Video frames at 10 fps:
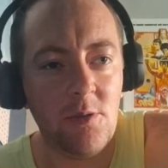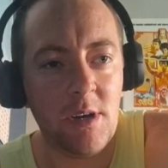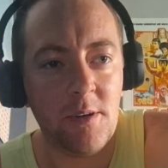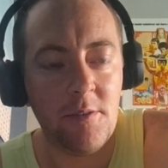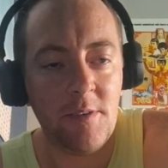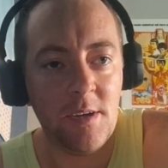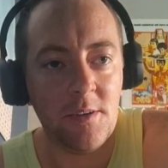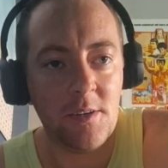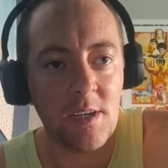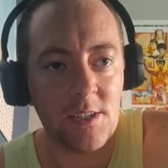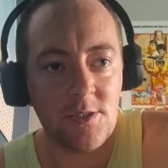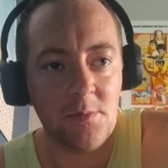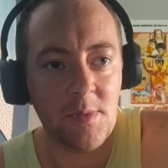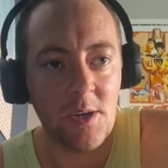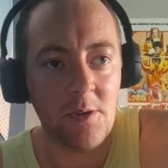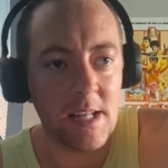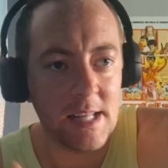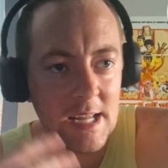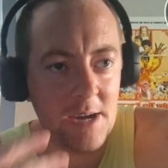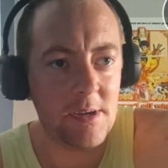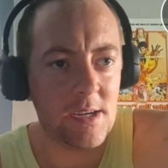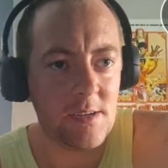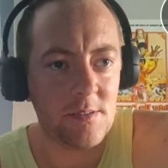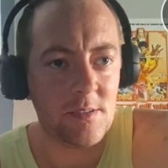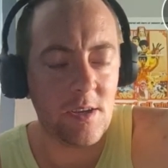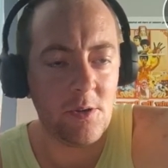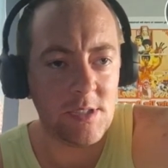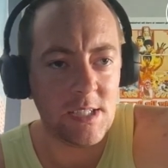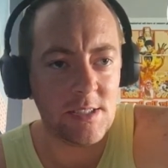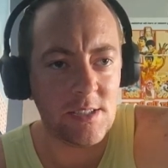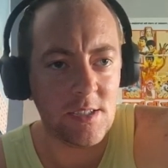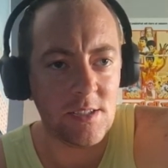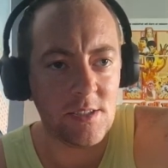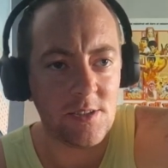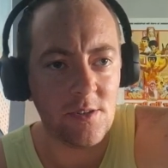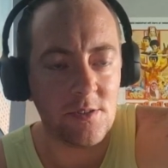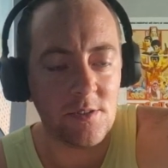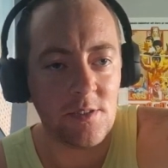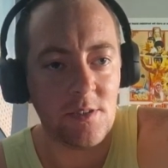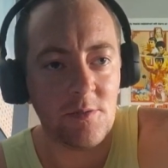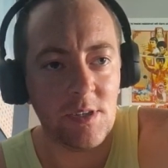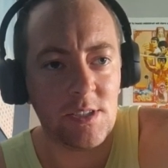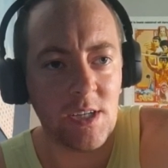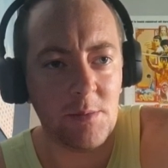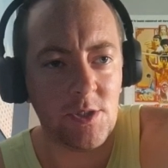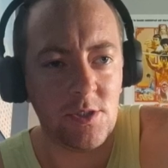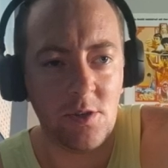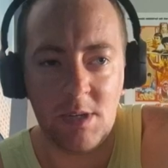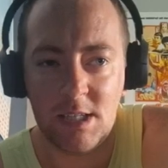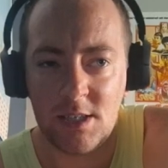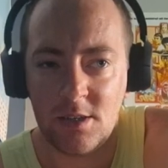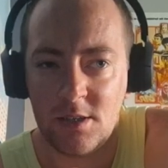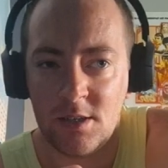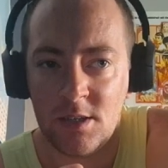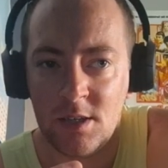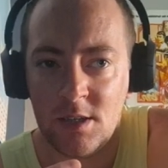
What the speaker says: You know how I feel. Gets super low, and now it goes into the song, which I'm assuming he's gonna